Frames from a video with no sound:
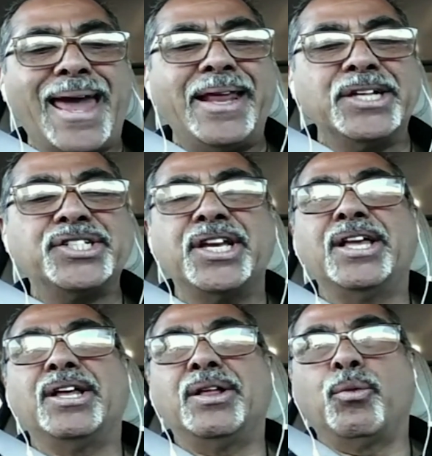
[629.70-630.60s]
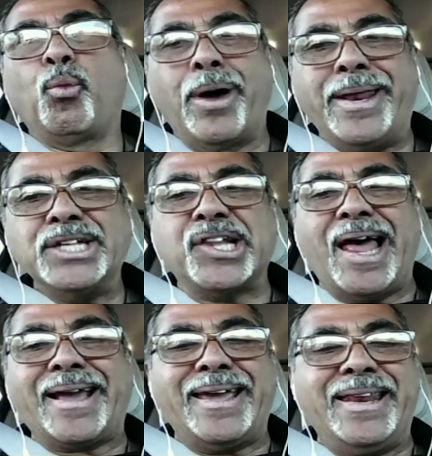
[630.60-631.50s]
that is, what
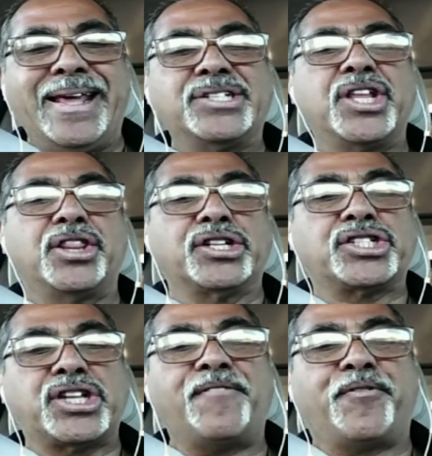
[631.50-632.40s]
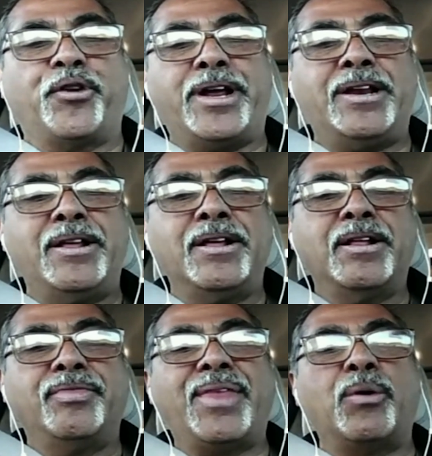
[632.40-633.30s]
is lacking is the suffering
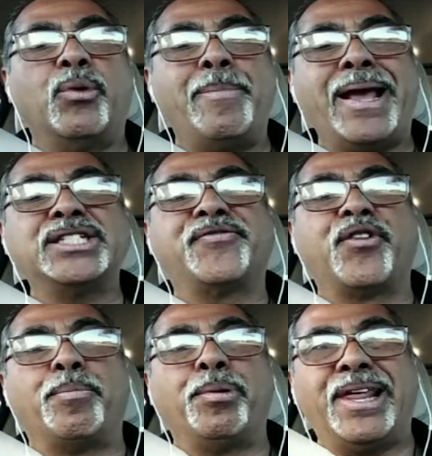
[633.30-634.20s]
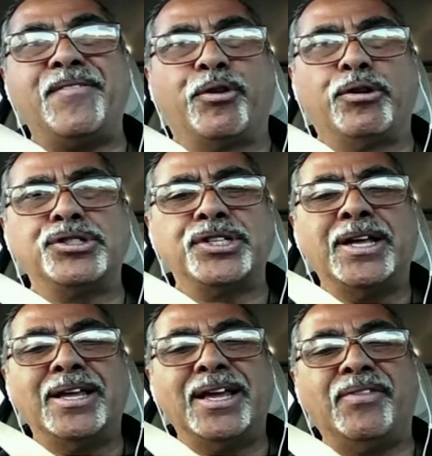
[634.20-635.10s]
that remains for
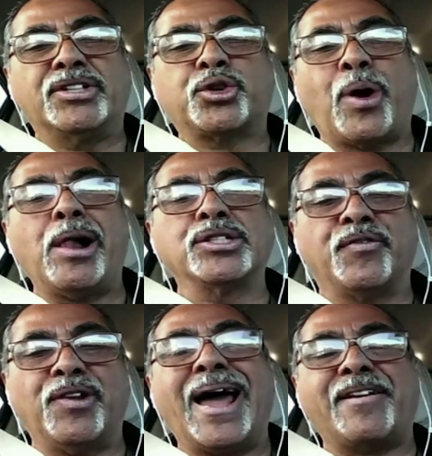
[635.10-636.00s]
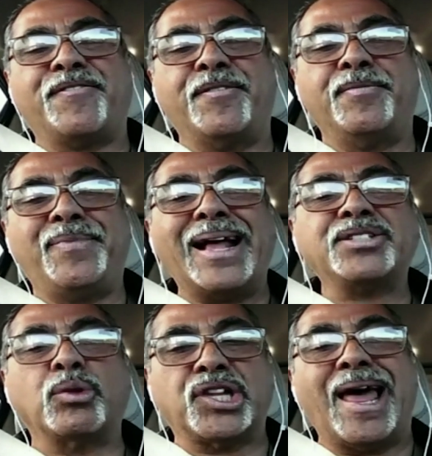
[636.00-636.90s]
believers in the trials of life.
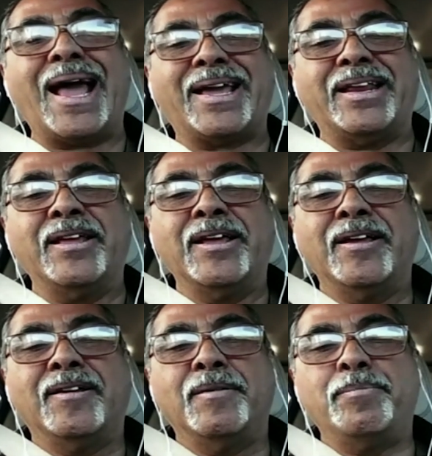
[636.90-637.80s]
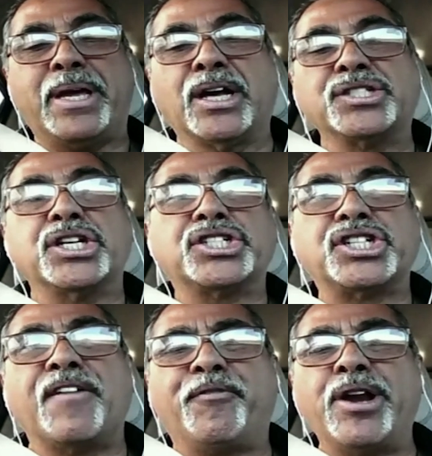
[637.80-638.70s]
That's what's lacking, because
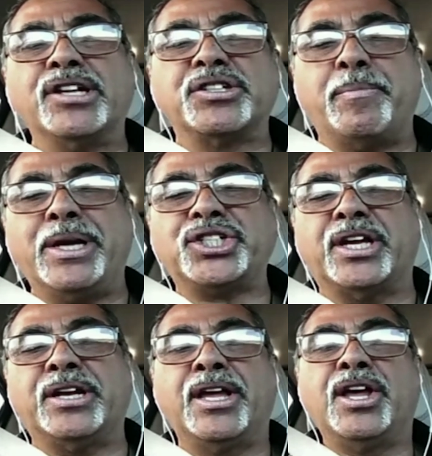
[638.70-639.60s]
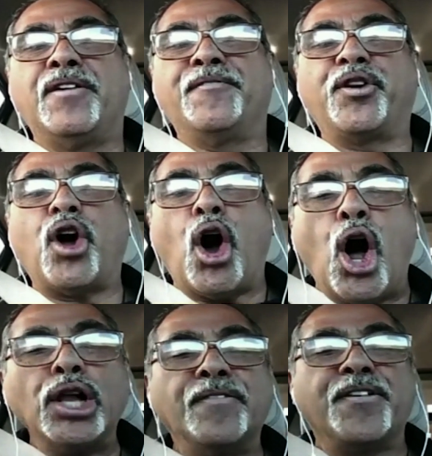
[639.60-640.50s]
suffering is a mission for
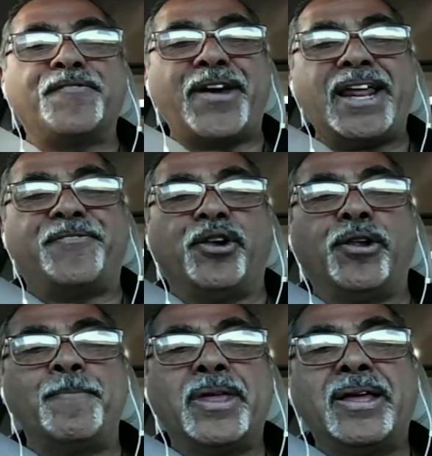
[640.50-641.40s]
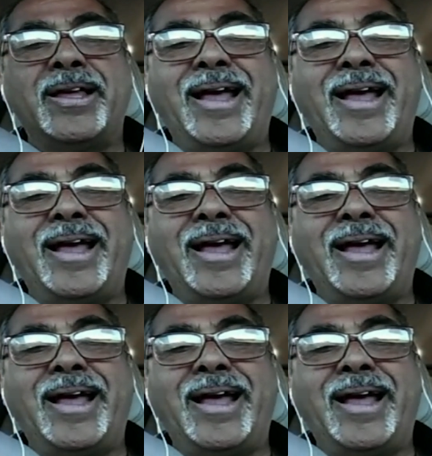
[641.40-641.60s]
all of the faithful